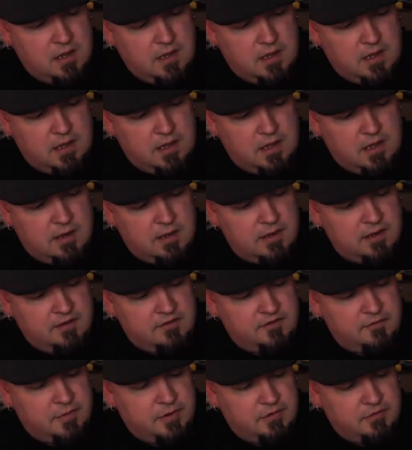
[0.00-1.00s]
And
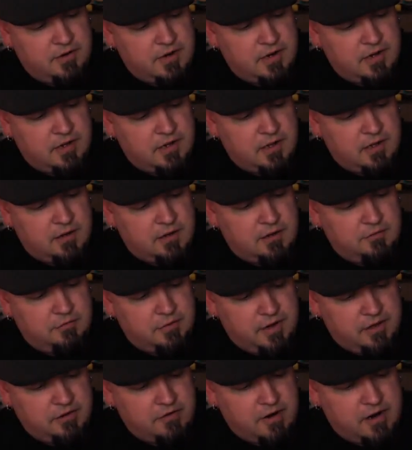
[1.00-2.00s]
this has been running a
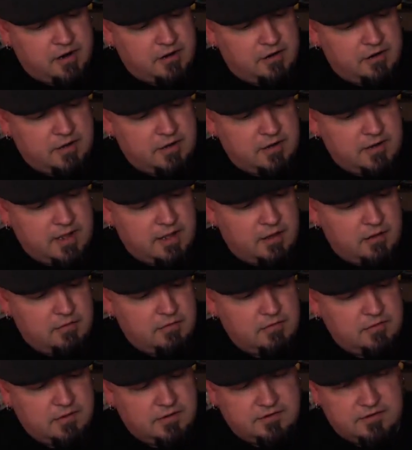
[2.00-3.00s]
rail cracker in it now
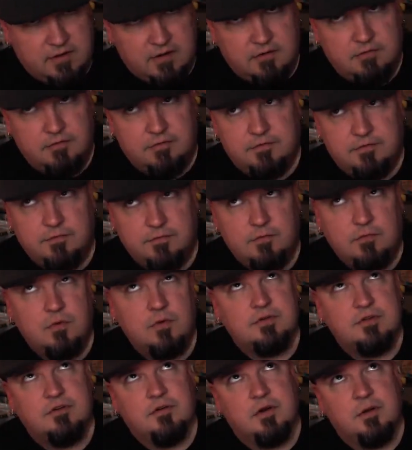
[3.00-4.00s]
instead of what
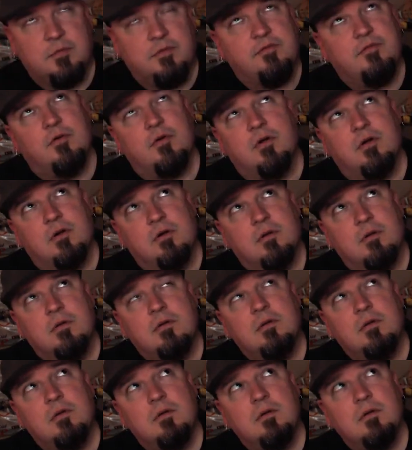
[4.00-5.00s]
was I running before?
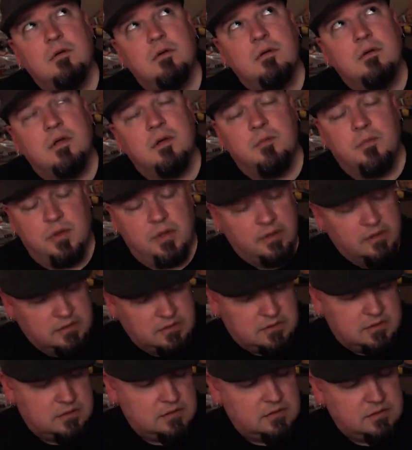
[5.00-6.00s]
Get
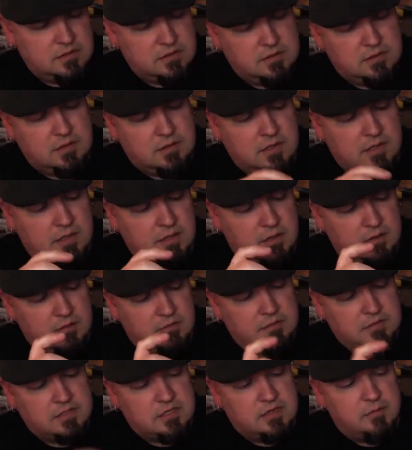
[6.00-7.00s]
Pissed
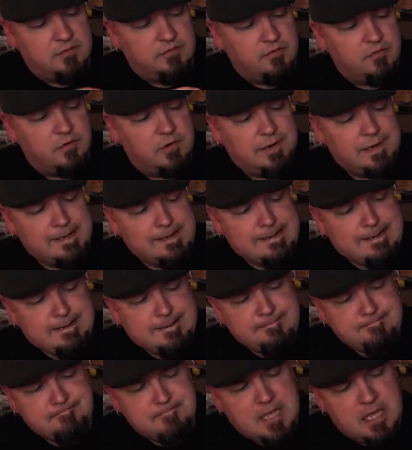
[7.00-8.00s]
was in there before,
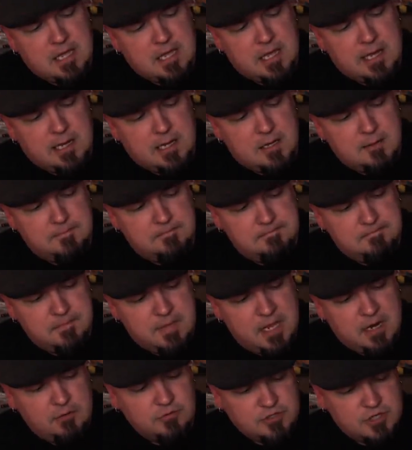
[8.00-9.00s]
and
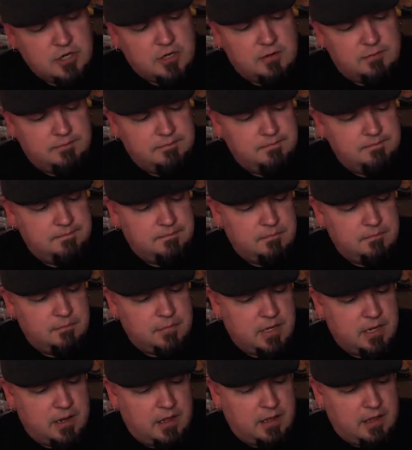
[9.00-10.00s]
it was good,
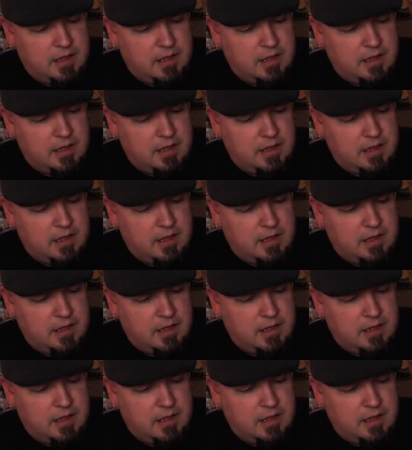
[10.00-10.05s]
but